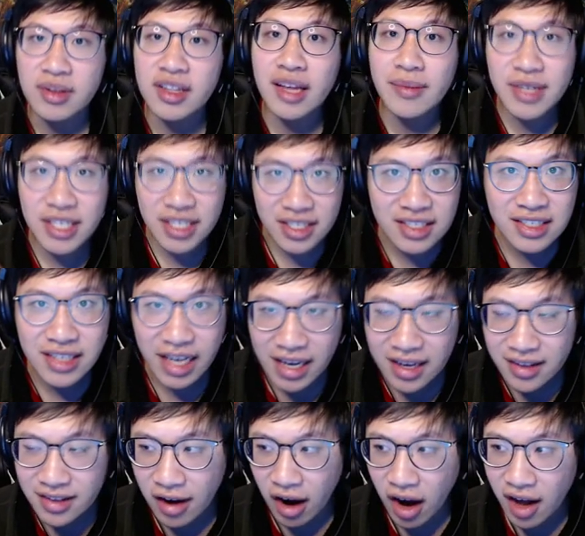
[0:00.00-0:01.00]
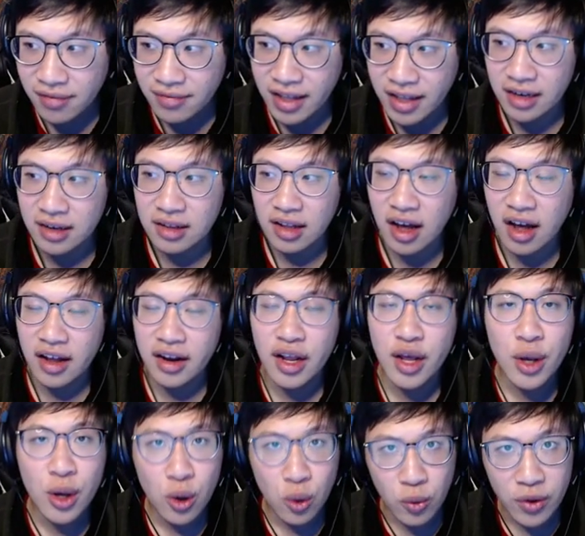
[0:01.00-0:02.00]
Let me just stay in the off lane a lot
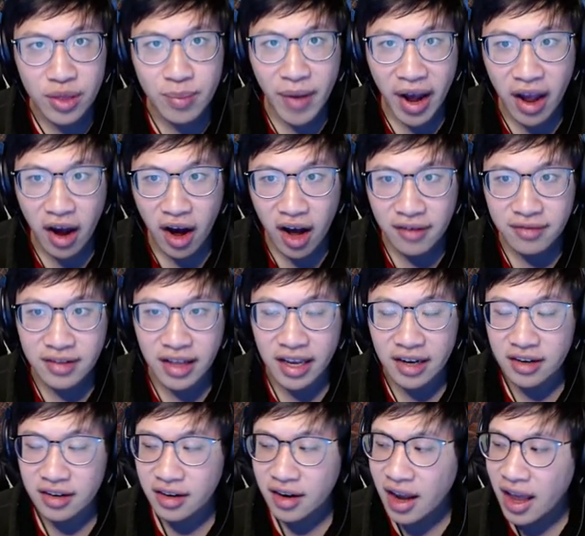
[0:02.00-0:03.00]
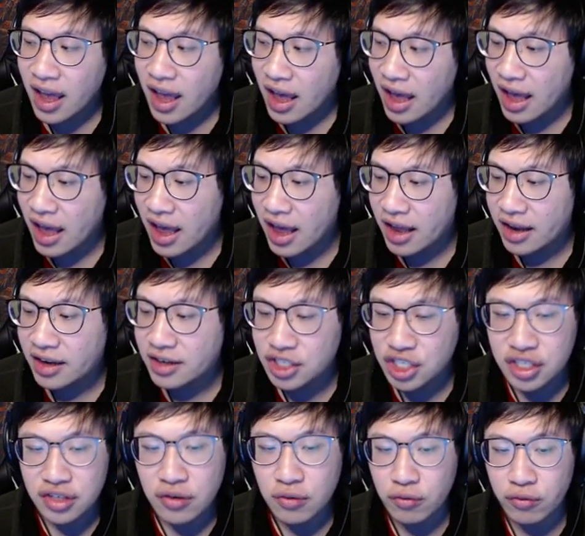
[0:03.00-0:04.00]
with my off laner and
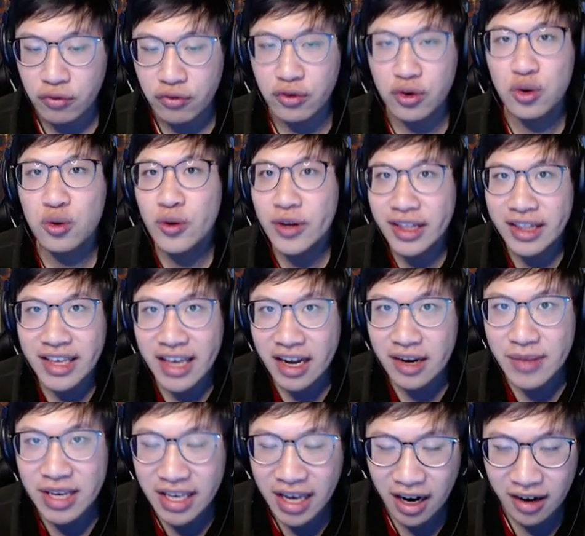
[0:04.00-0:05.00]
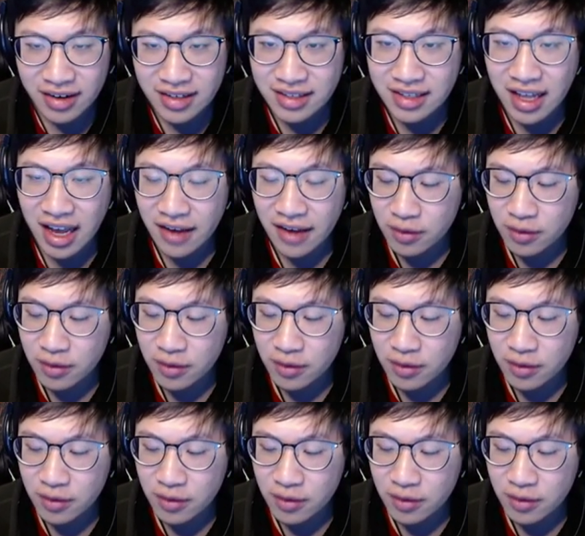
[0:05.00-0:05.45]
just ruin the enemy carry's life.